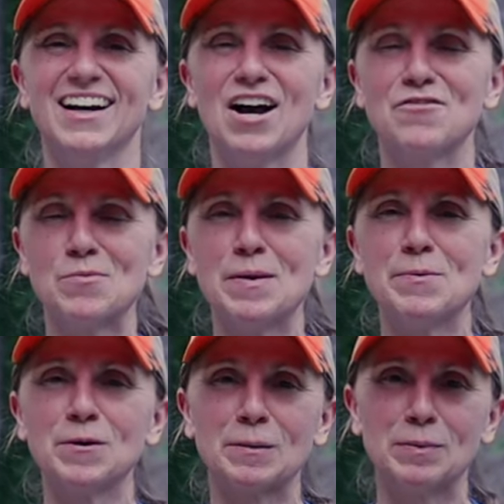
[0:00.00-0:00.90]
A few
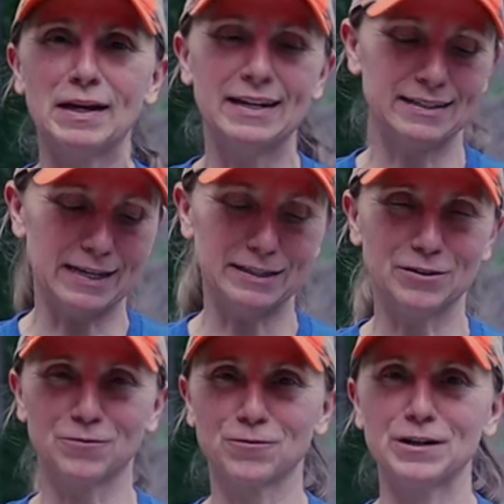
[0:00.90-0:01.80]
people complained that
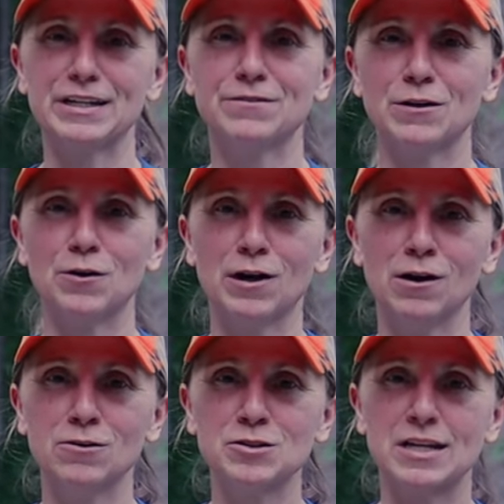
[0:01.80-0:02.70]
the free
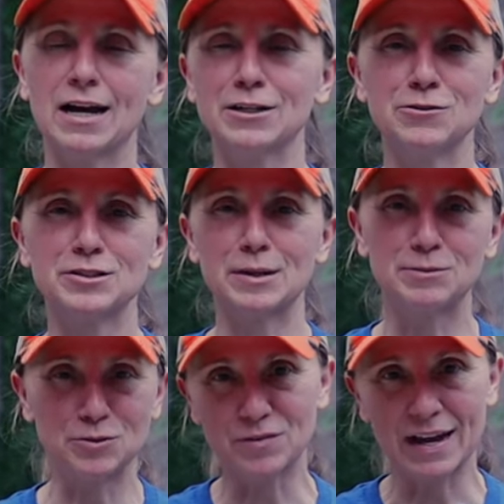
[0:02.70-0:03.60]
photos got used up
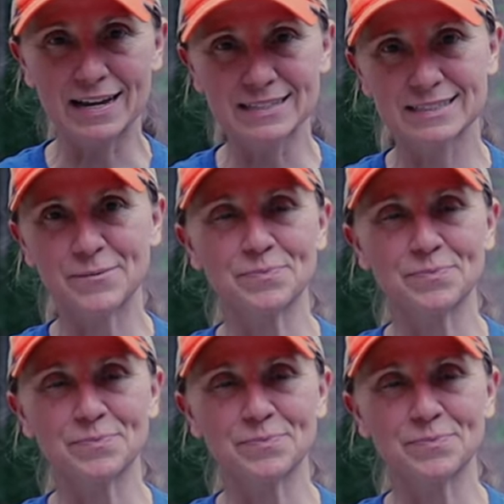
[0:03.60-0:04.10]
too fast.